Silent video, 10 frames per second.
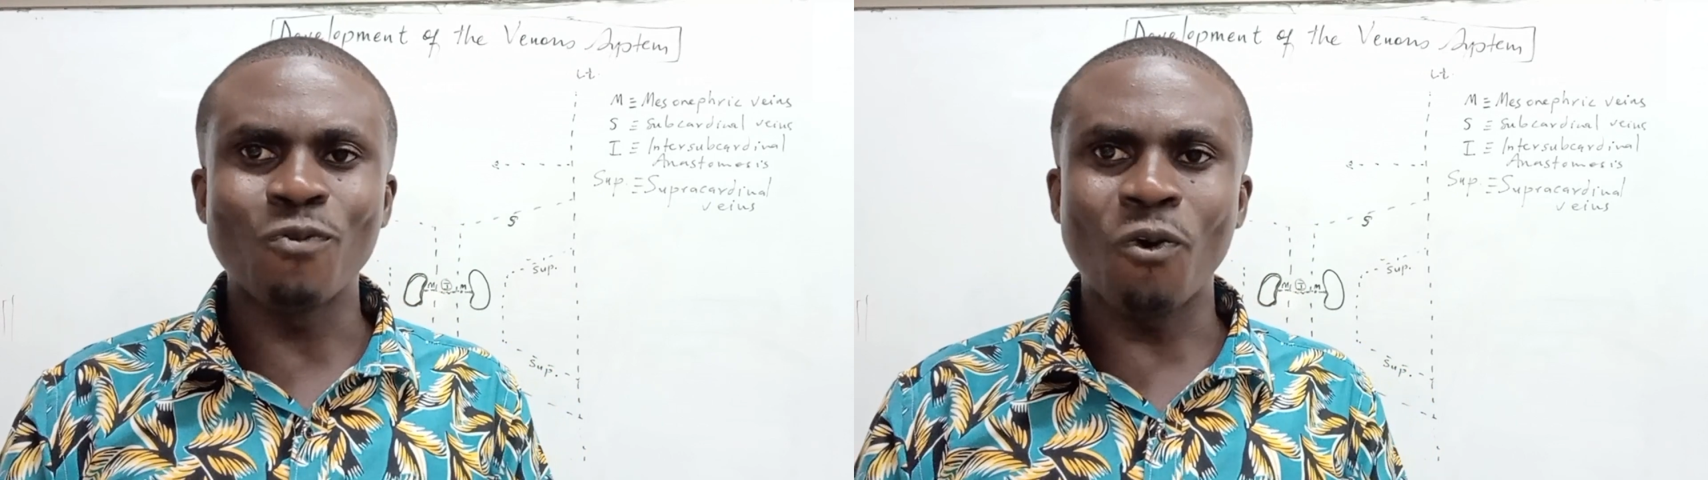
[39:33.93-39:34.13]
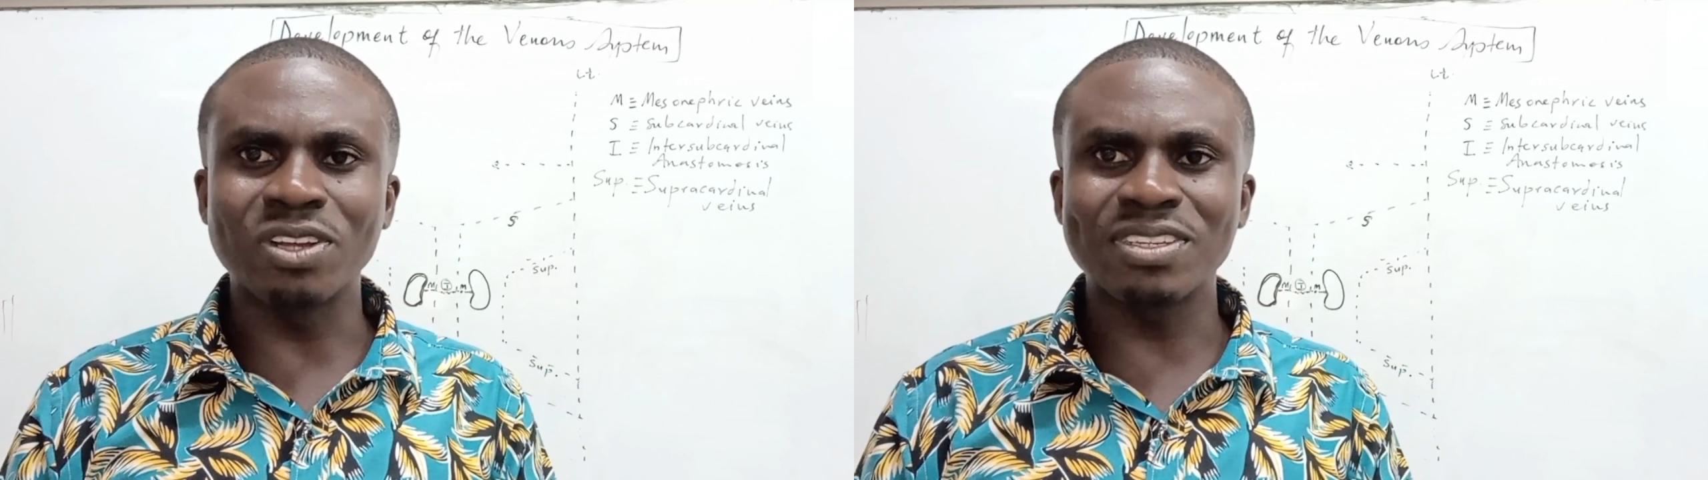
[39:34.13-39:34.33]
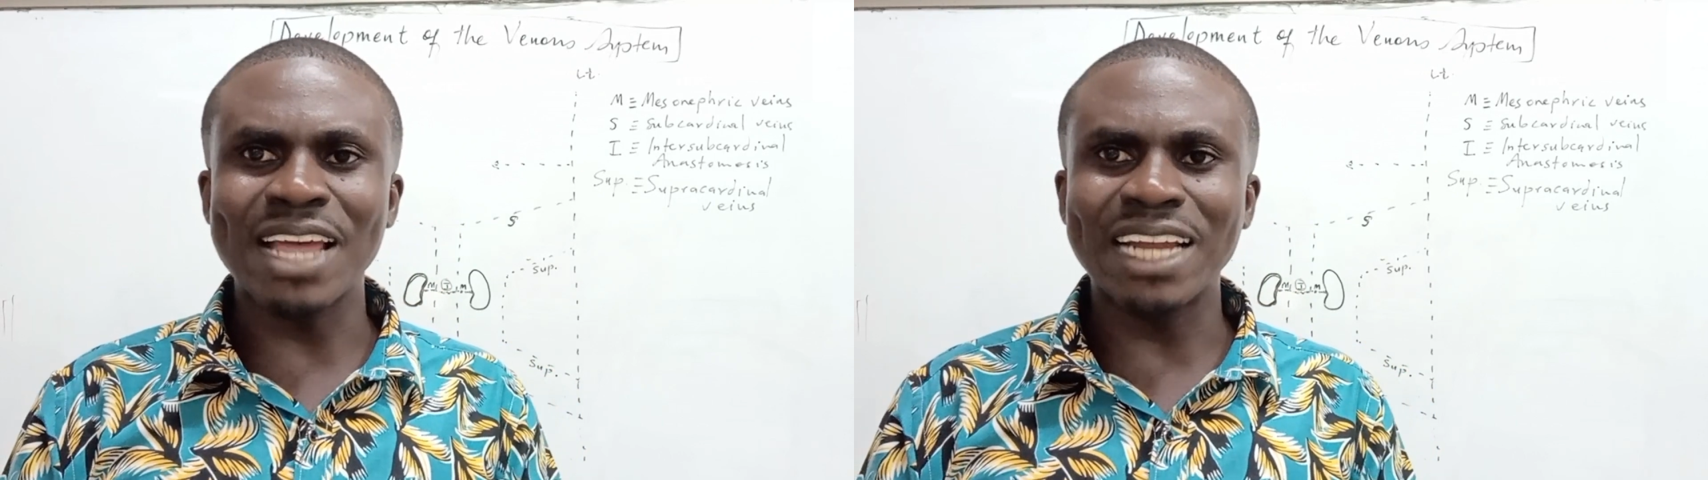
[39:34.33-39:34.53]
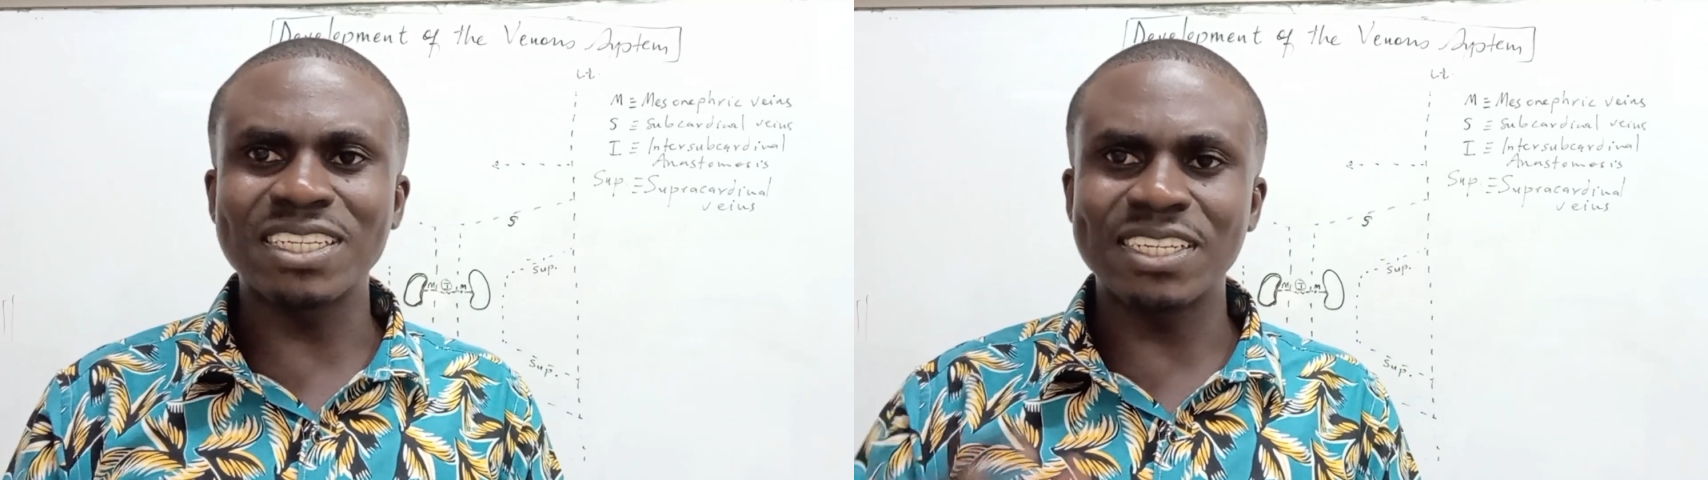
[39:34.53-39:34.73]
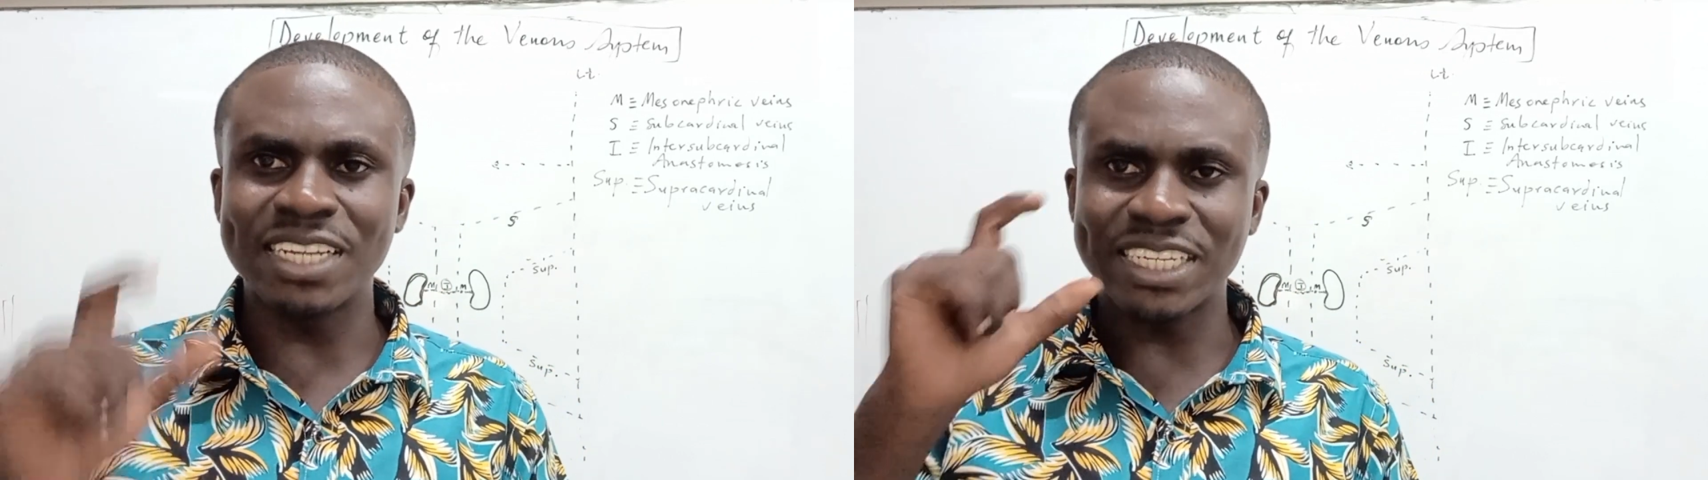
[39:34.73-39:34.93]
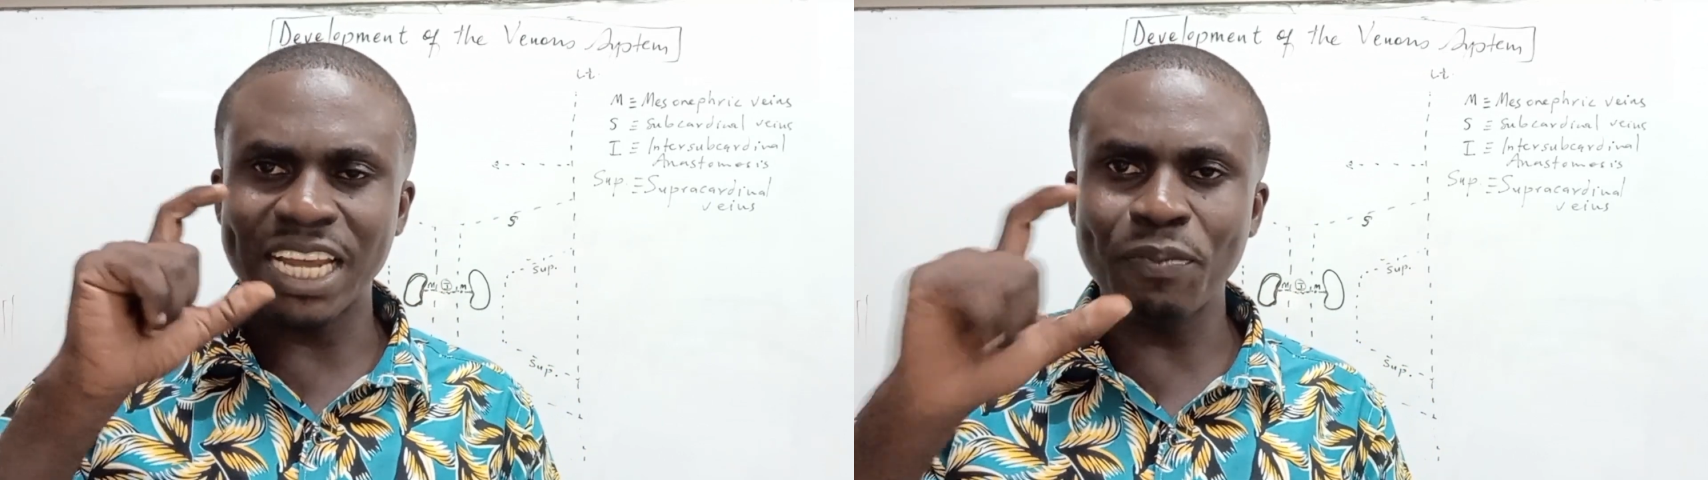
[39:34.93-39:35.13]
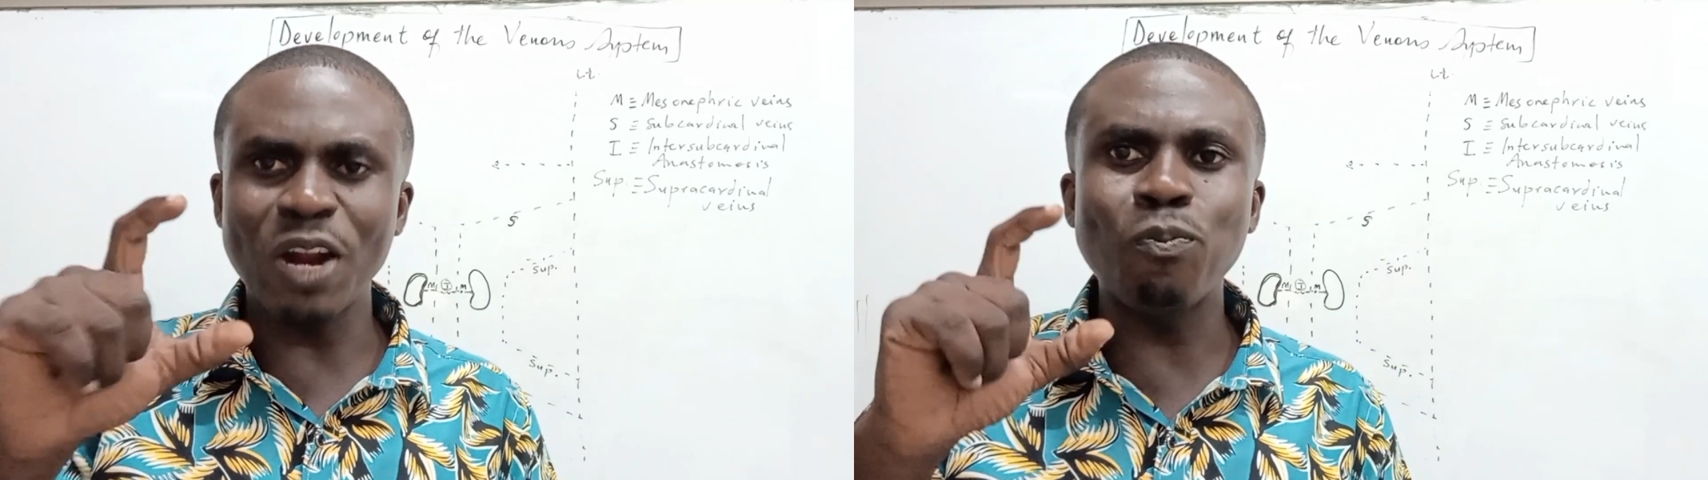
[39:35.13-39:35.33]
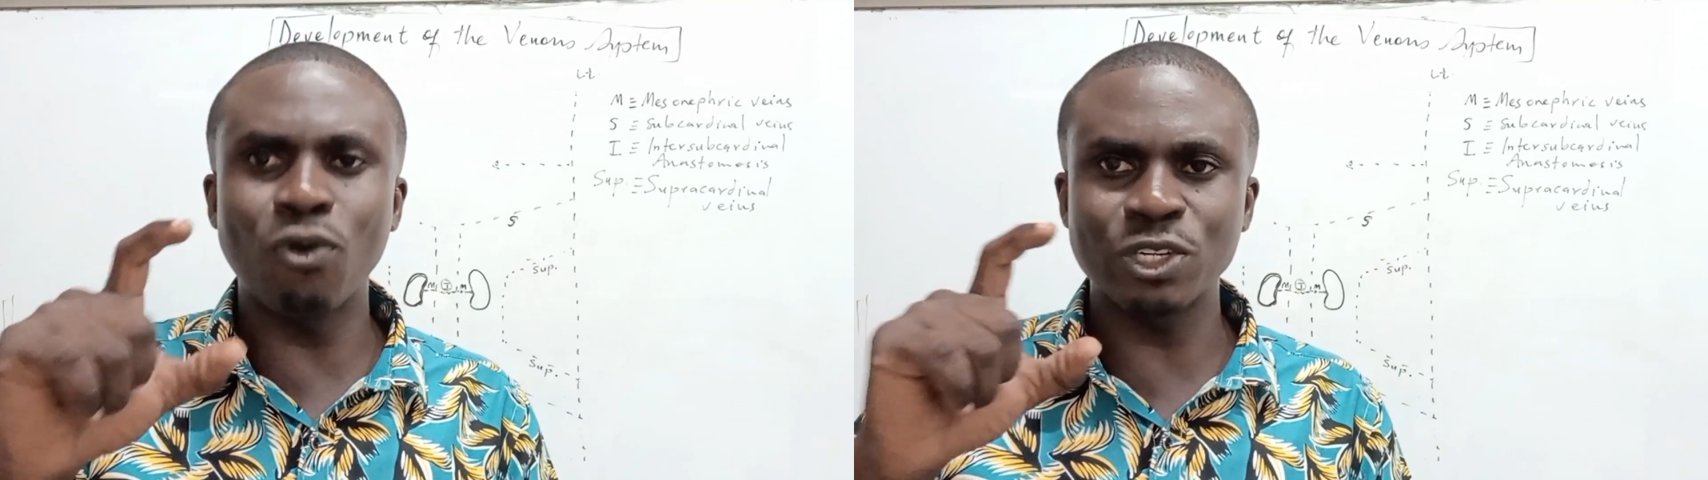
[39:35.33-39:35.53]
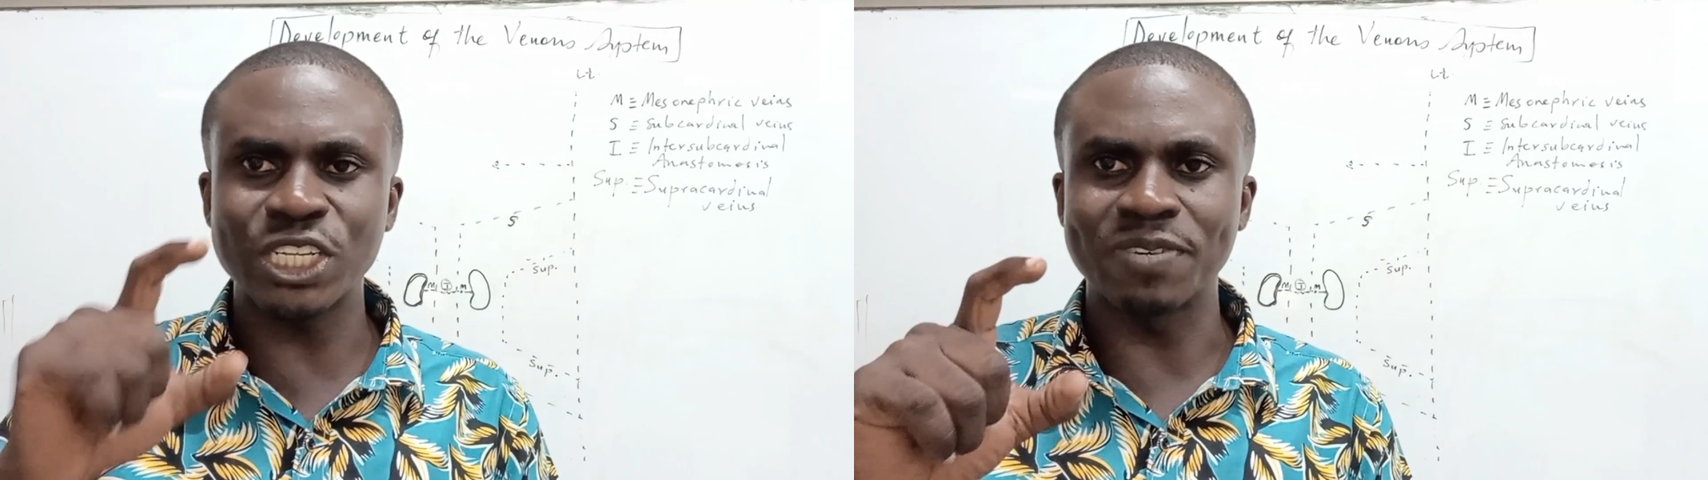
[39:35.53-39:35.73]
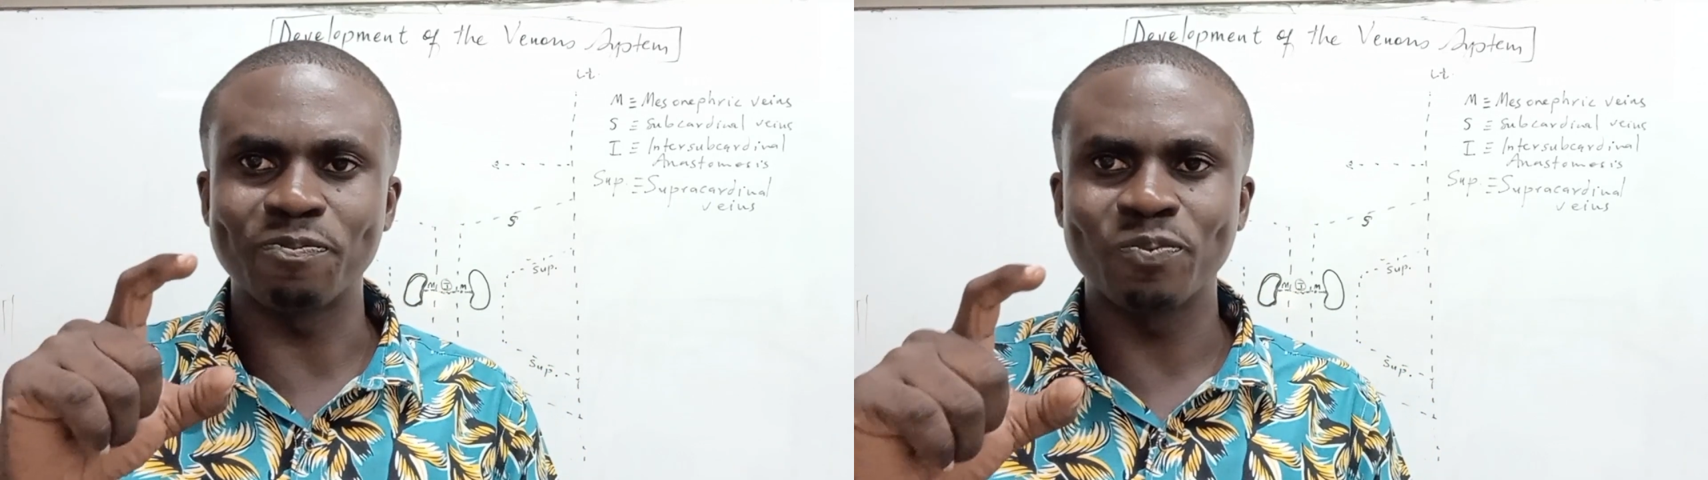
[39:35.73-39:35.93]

was that the terminal portion